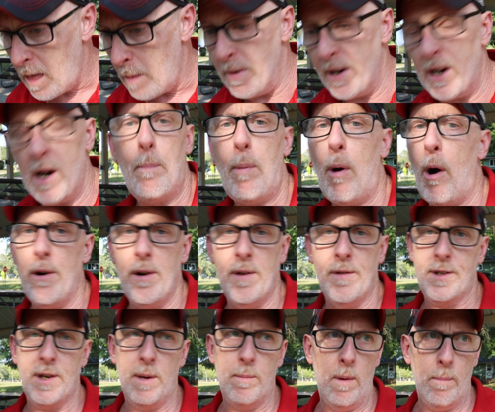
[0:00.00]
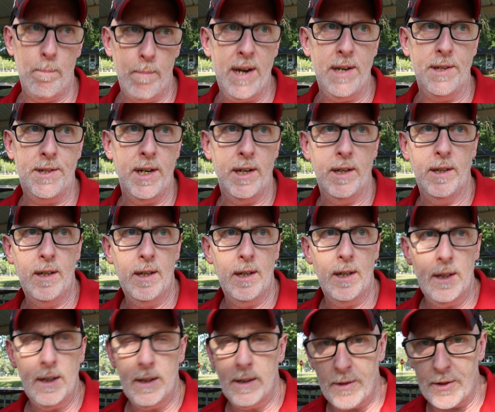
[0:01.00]
being a part of some amazing
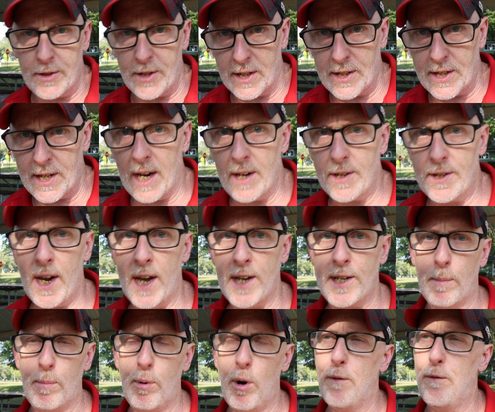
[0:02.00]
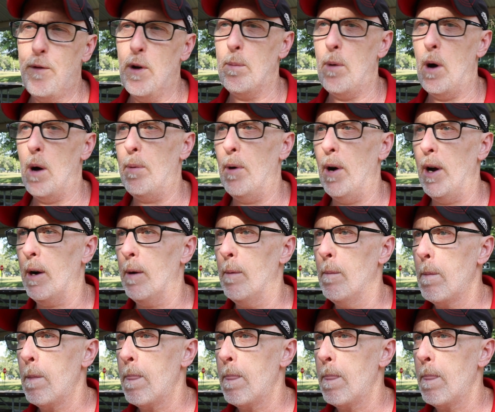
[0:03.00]
success as a pro football player.